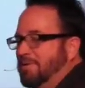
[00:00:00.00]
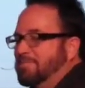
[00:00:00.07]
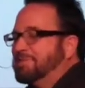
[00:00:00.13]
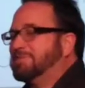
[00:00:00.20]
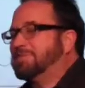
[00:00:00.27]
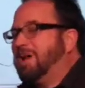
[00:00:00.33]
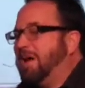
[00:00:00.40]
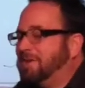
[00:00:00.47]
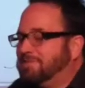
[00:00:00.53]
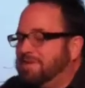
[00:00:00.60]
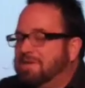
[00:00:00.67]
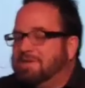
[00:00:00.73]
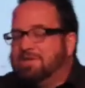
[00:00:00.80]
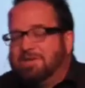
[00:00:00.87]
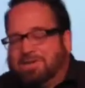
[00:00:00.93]
And besides,
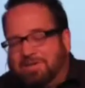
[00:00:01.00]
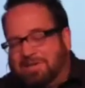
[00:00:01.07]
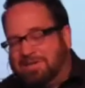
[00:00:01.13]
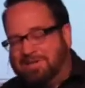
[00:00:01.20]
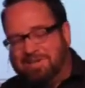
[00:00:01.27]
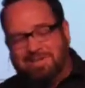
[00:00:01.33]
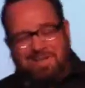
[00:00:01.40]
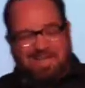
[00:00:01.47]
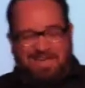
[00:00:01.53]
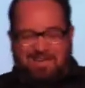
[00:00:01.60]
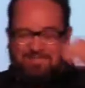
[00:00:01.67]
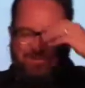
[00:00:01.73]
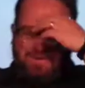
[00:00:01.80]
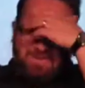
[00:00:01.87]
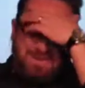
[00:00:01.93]

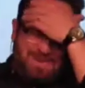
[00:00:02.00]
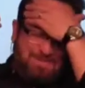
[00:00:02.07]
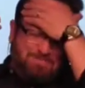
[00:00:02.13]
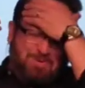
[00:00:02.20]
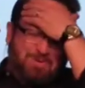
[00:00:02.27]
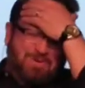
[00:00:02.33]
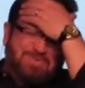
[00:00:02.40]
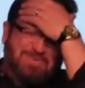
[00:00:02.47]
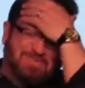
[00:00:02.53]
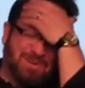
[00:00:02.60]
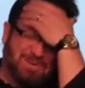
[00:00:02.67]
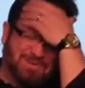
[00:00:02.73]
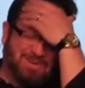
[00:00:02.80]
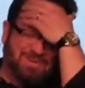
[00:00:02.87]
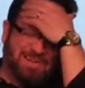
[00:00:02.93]
if you eat poisons
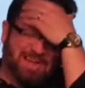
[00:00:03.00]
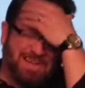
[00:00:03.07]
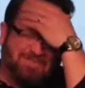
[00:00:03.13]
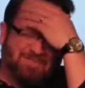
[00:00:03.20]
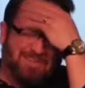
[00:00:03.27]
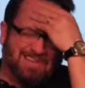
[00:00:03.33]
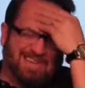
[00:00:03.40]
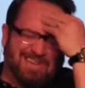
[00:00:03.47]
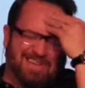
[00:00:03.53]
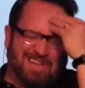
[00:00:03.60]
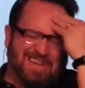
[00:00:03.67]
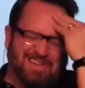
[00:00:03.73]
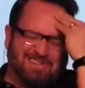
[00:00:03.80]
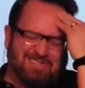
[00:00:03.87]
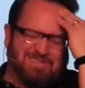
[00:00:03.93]
all your life and then get
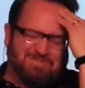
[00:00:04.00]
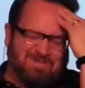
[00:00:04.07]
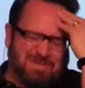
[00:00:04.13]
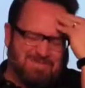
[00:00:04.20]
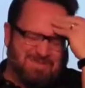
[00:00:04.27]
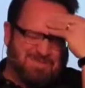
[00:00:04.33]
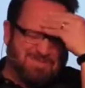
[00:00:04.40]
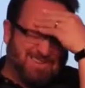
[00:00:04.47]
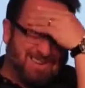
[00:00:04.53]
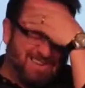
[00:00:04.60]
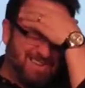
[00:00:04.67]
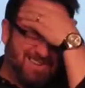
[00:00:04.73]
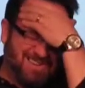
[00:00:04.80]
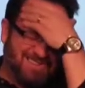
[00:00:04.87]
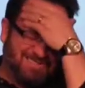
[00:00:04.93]
cancer and blame it on
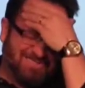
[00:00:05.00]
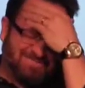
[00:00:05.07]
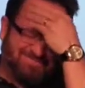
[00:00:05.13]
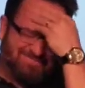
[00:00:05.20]
God,